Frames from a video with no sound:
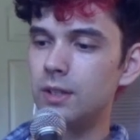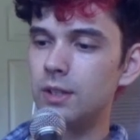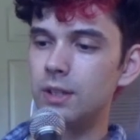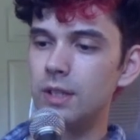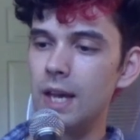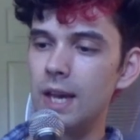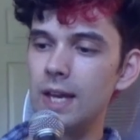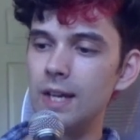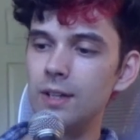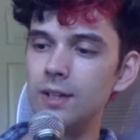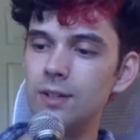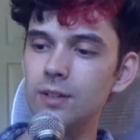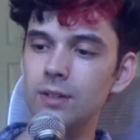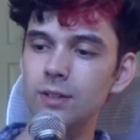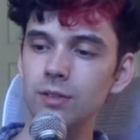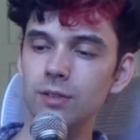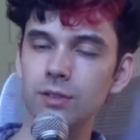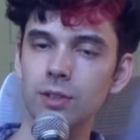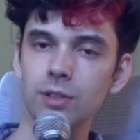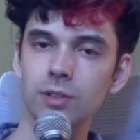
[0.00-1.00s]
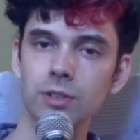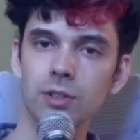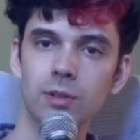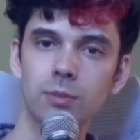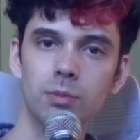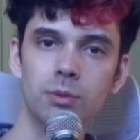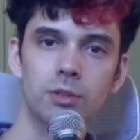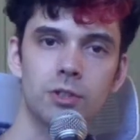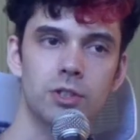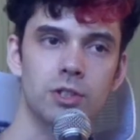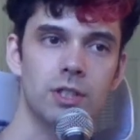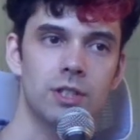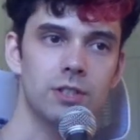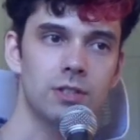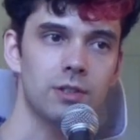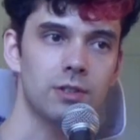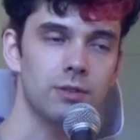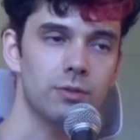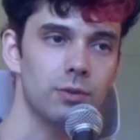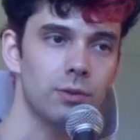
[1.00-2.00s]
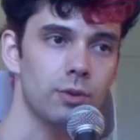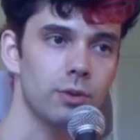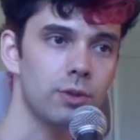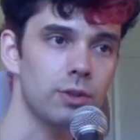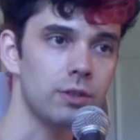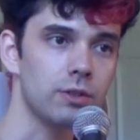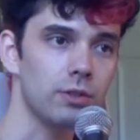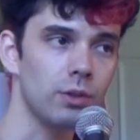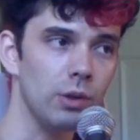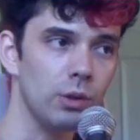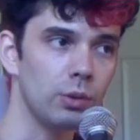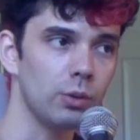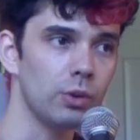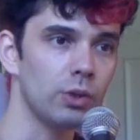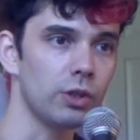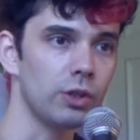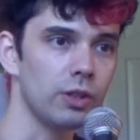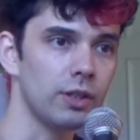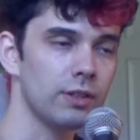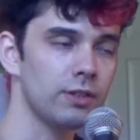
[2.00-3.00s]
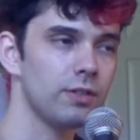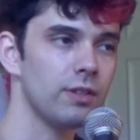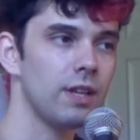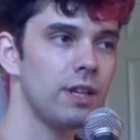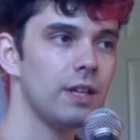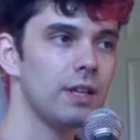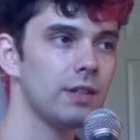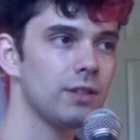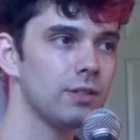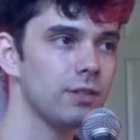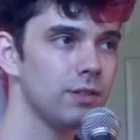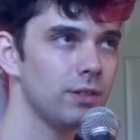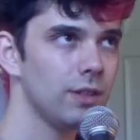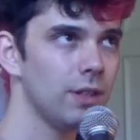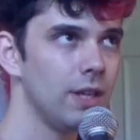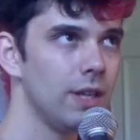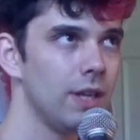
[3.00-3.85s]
gained such an appreciation for these older aesthetics.